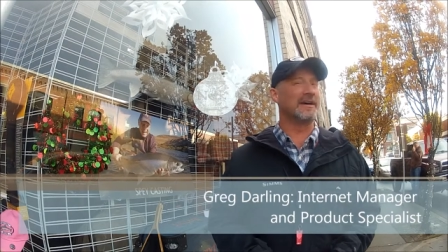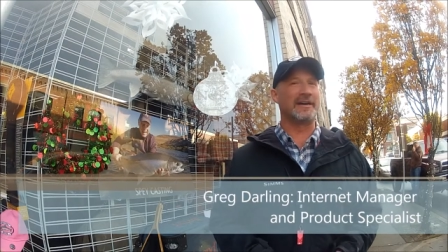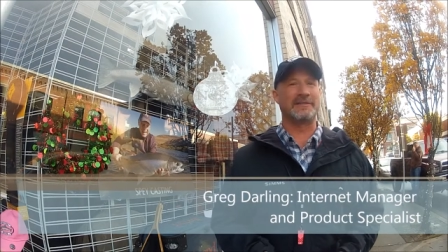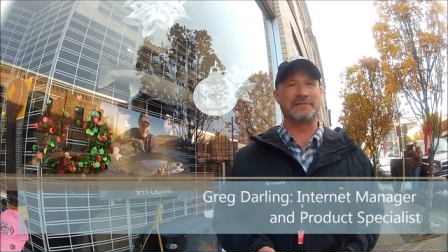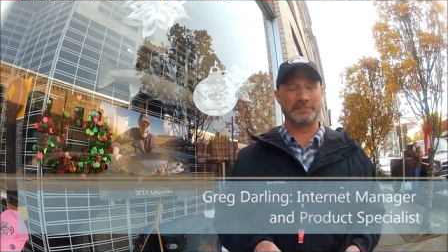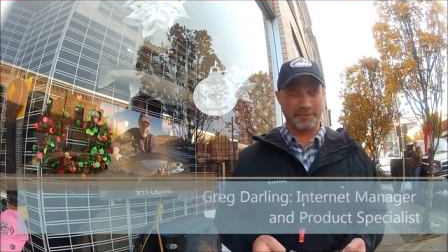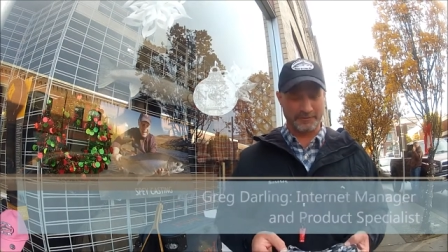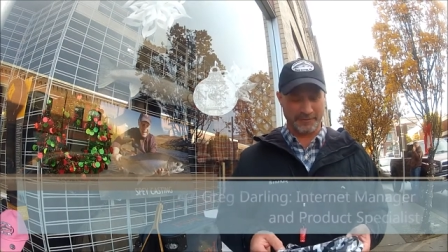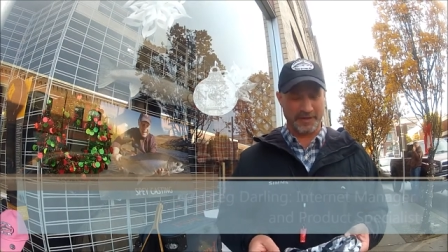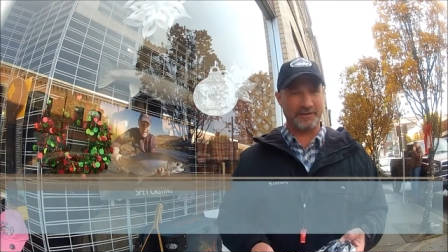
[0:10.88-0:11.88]
uh,
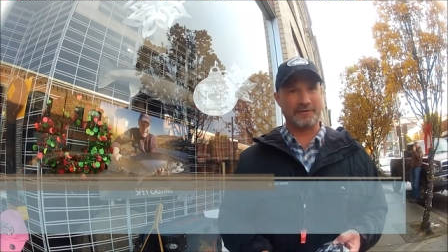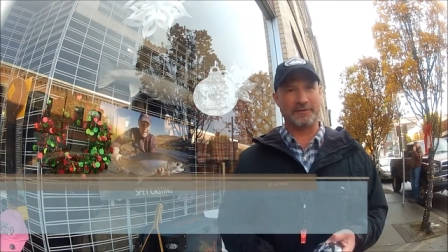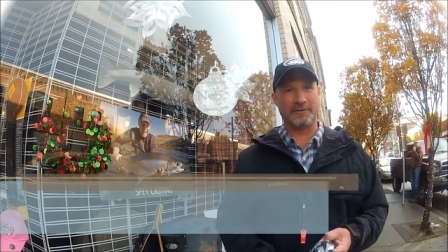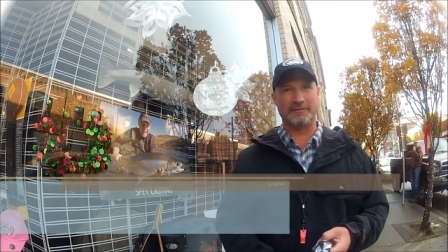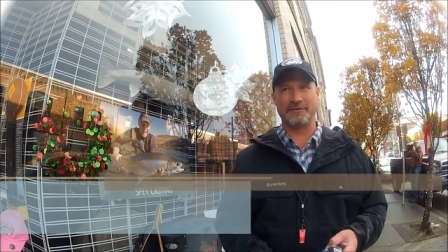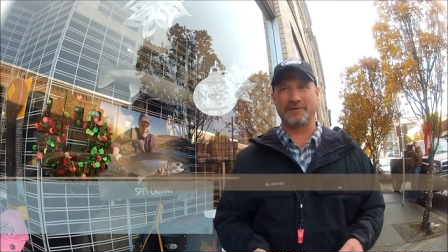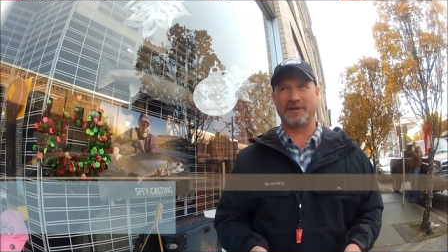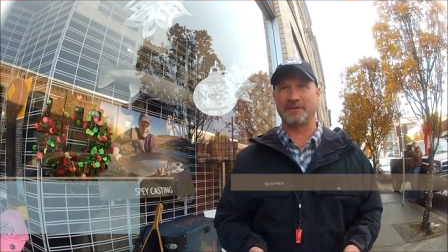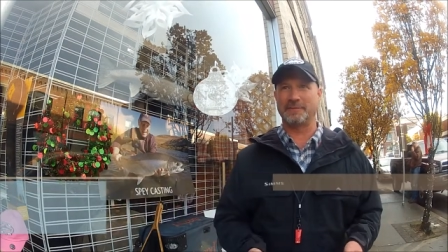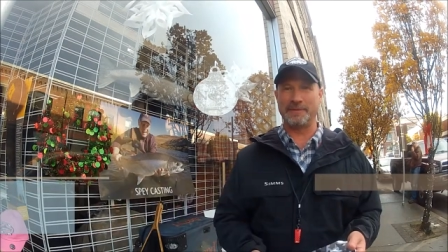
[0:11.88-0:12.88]
beautiful day in Hood River.
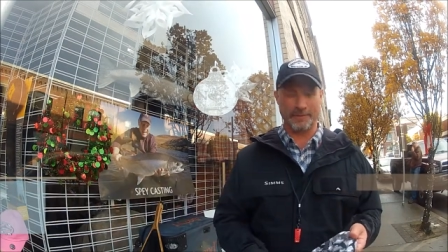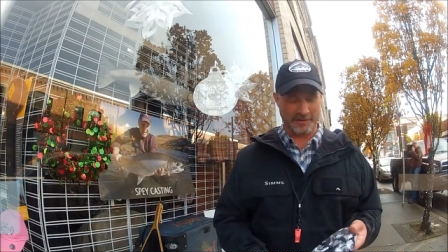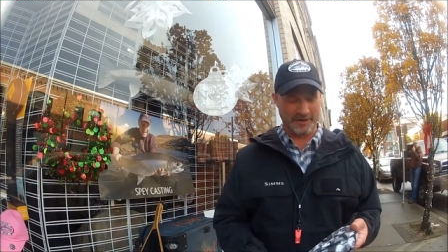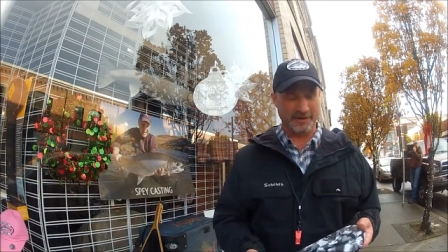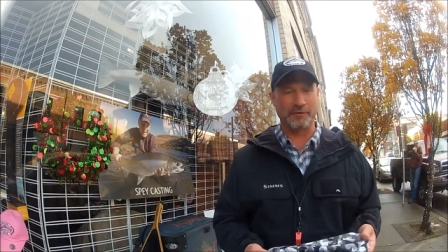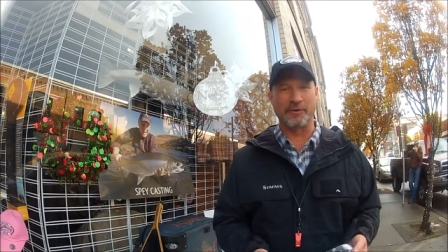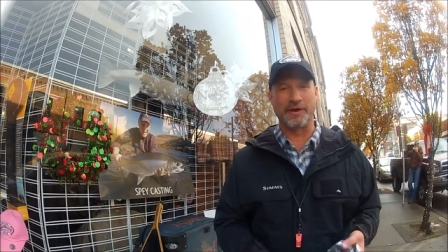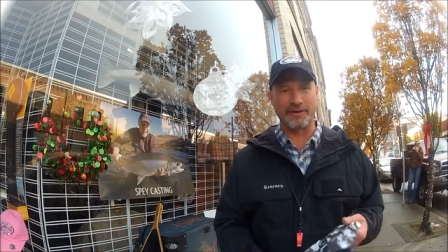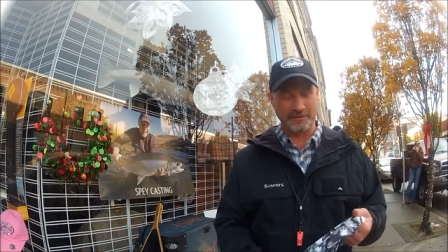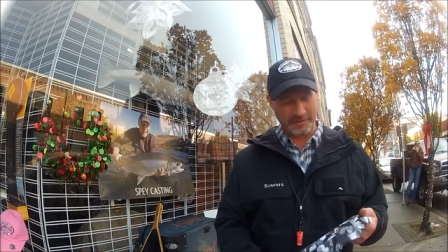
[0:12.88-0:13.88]
Lots of people hanging
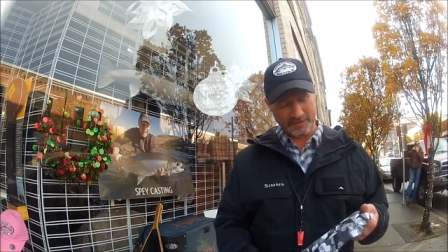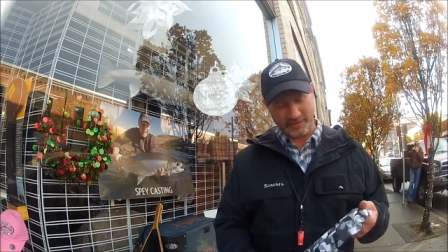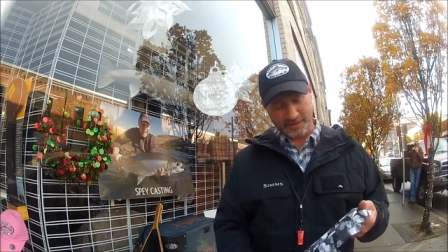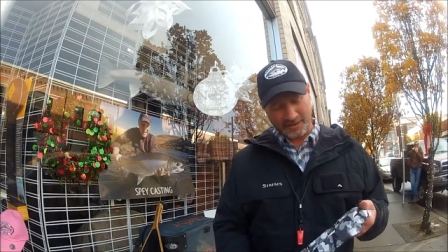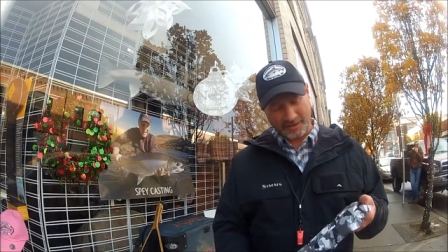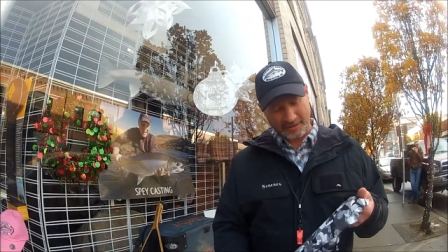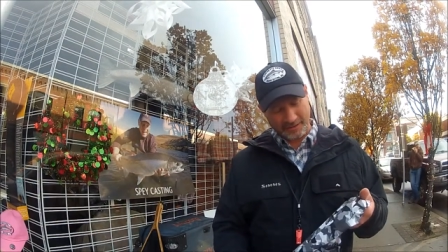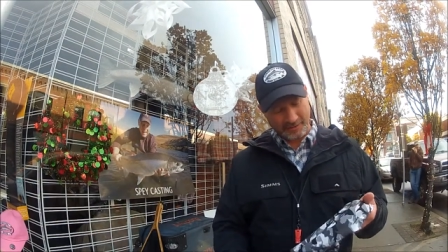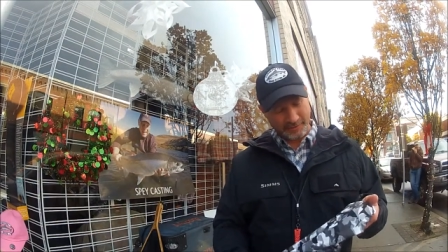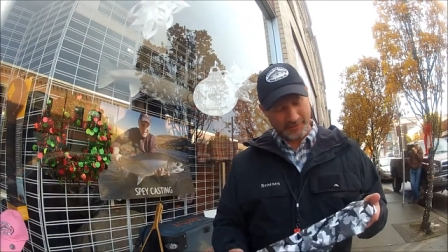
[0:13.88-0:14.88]
around.
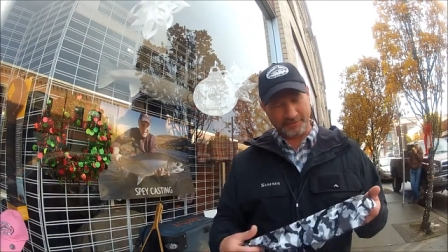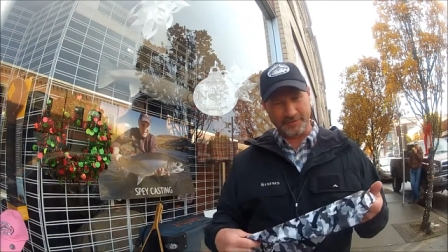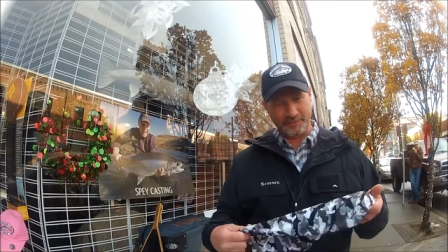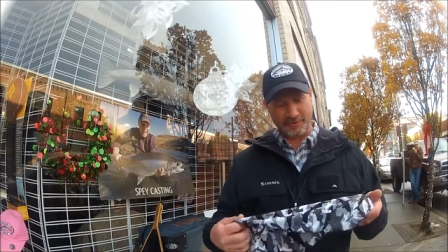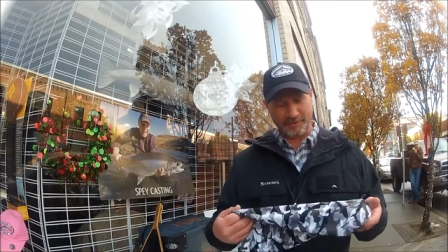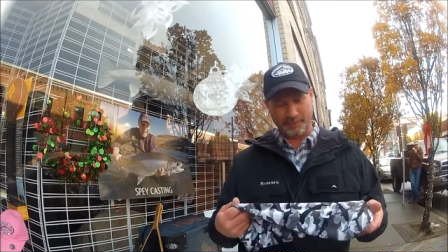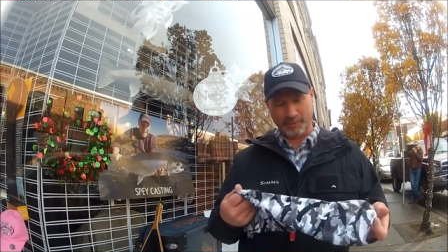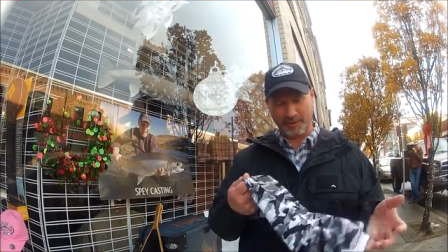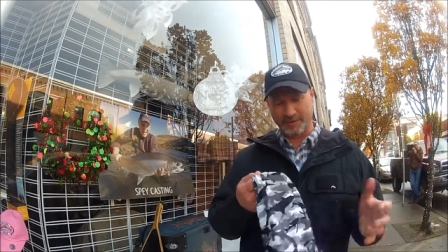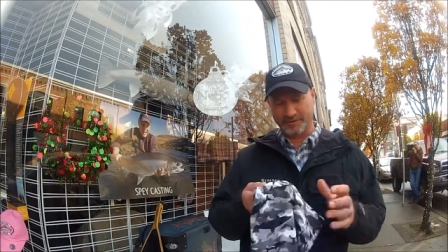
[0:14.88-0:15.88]
And uh, I want to show you one of our
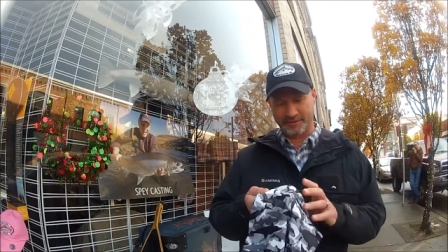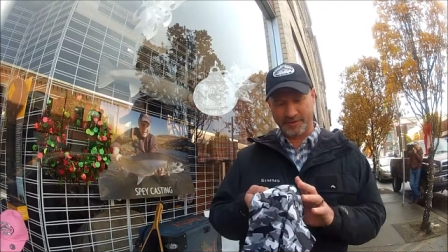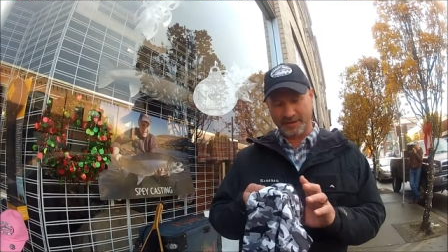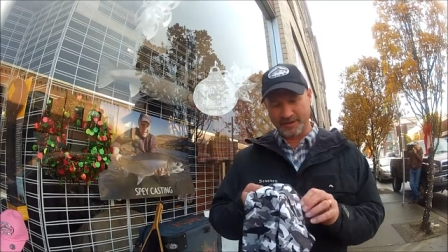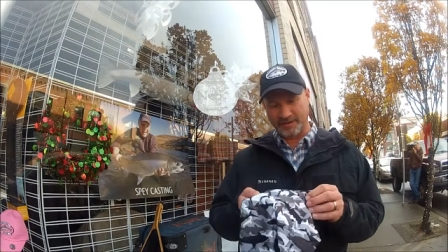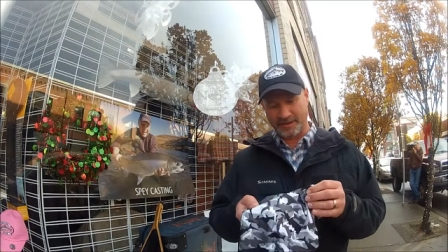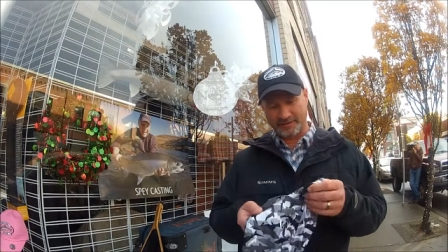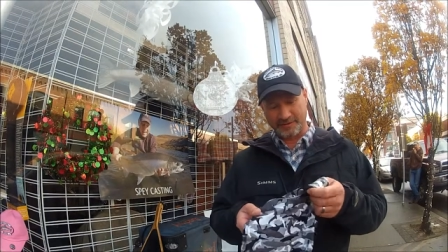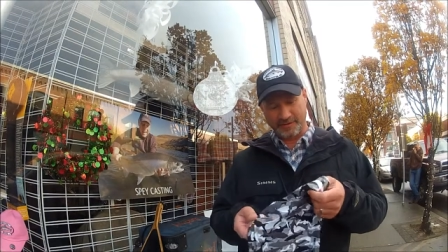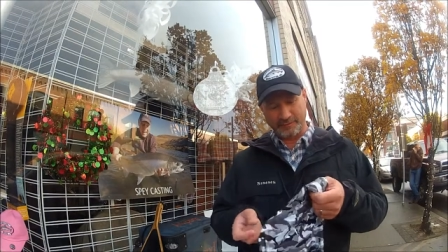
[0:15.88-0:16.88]
products today that
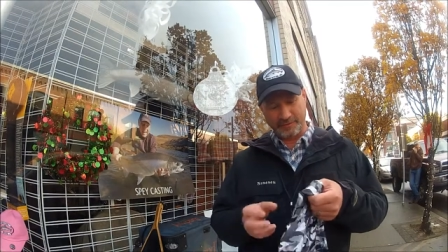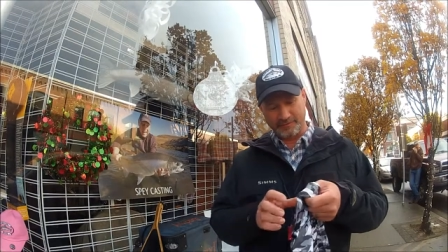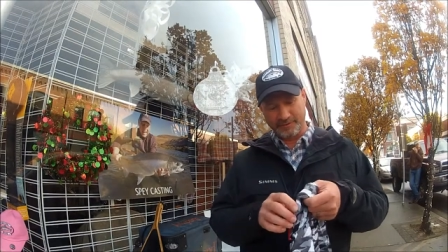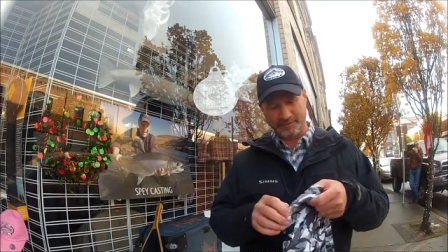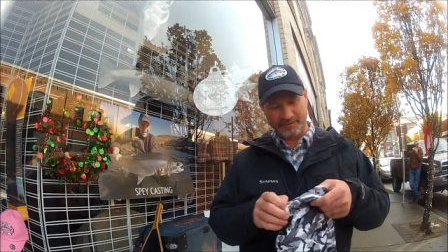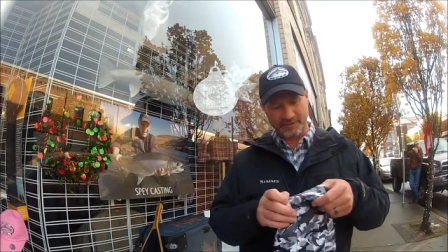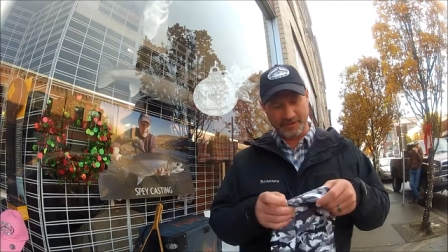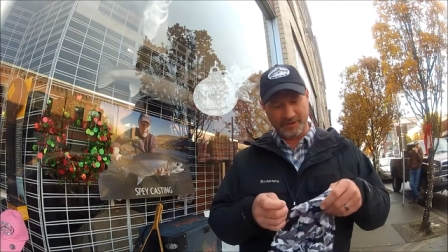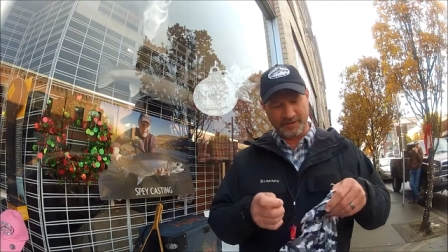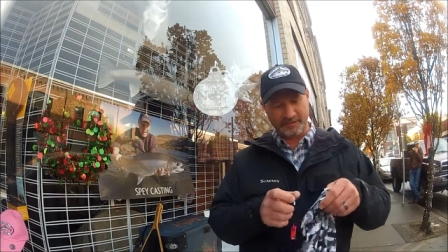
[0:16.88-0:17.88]
uh, we've
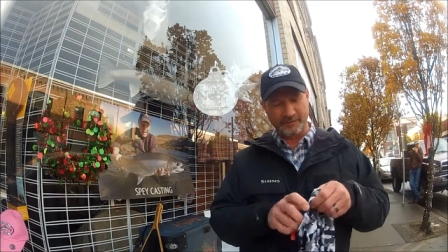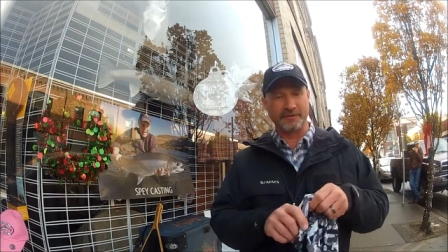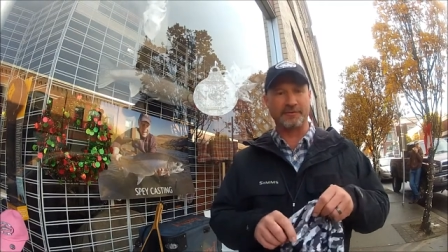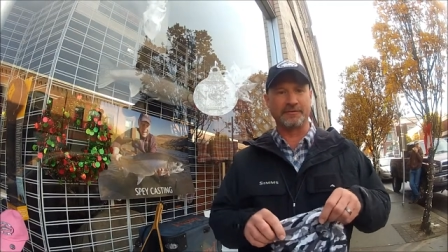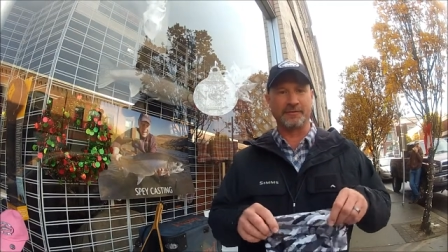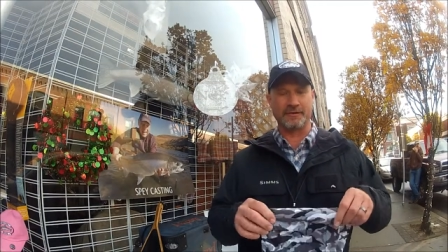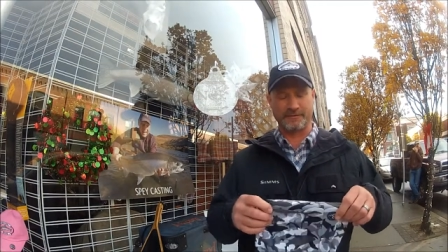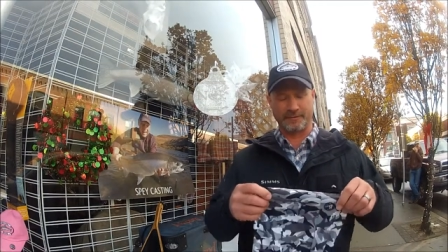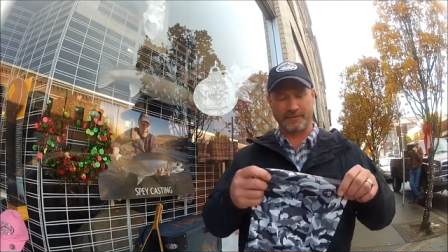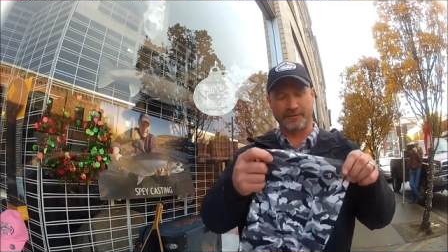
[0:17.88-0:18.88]
recently introduced to our
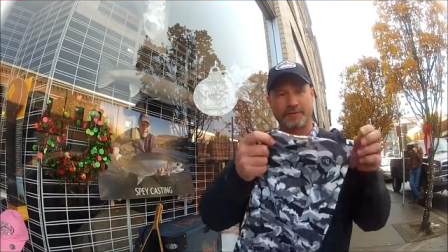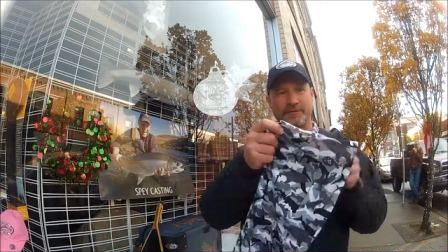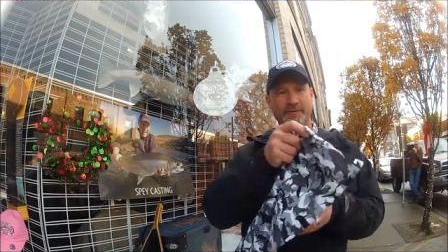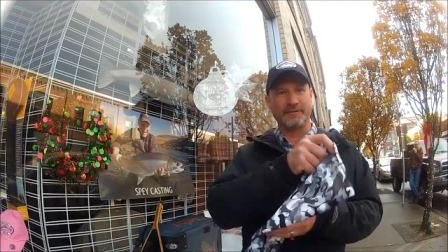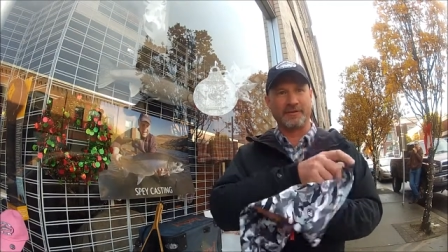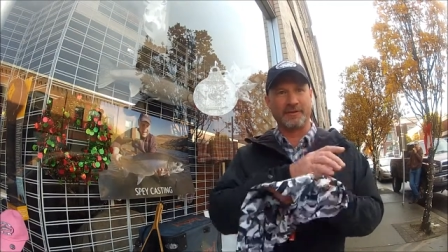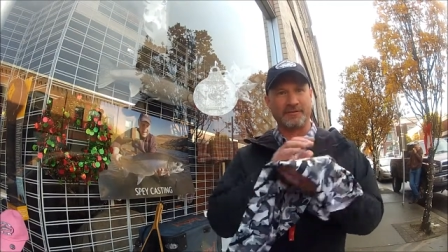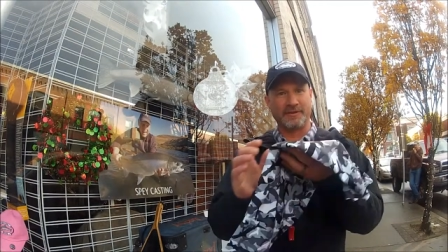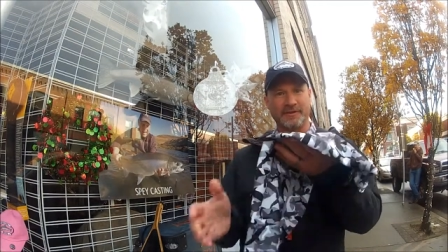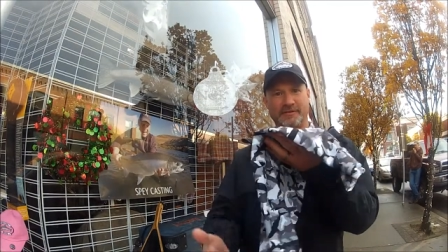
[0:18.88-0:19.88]
store. And we're using
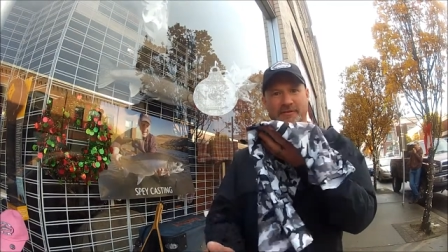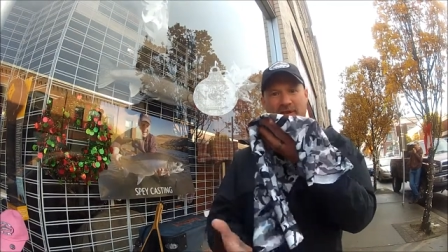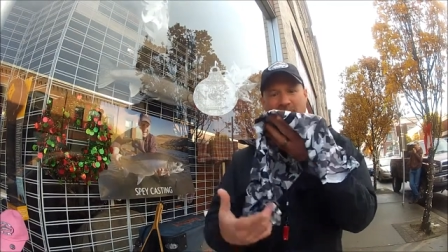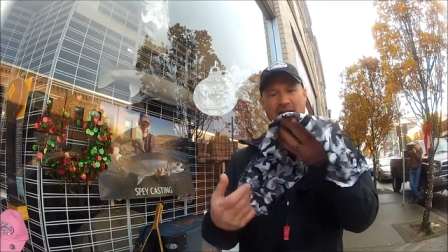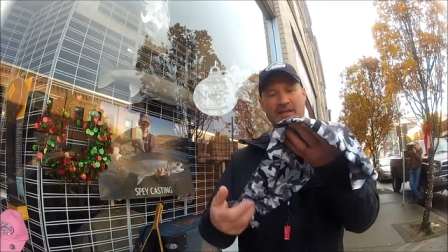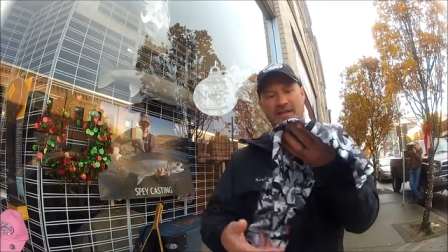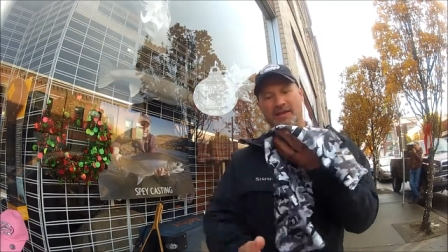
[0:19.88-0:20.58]
these things a lot.